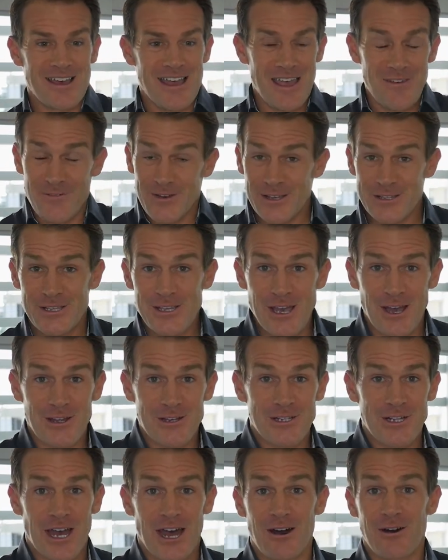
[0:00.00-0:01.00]
Even as a
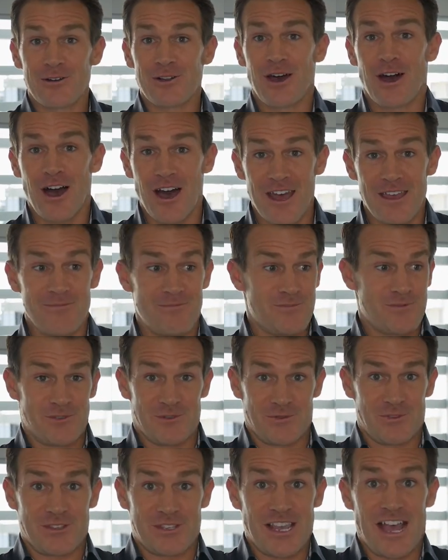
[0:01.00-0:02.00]
young child, I
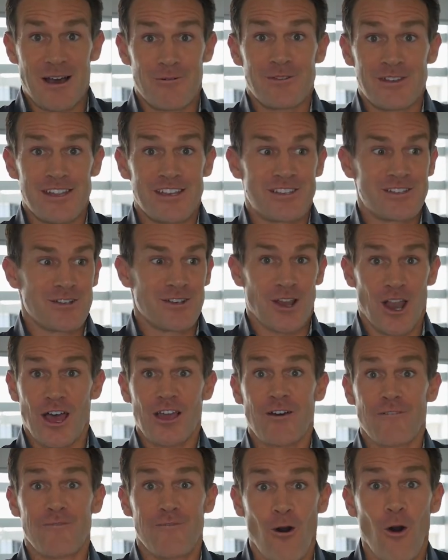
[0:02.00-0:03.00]
sounded
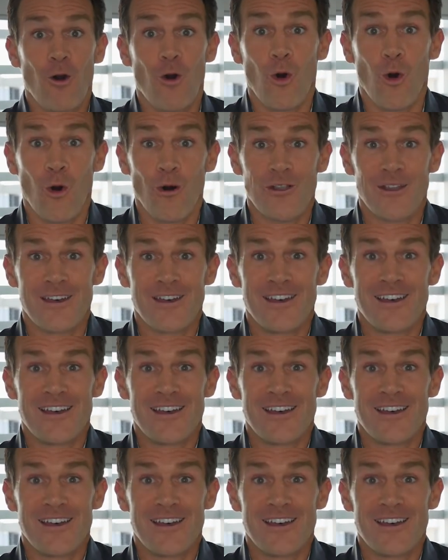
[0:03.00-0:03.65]
like a foghorn.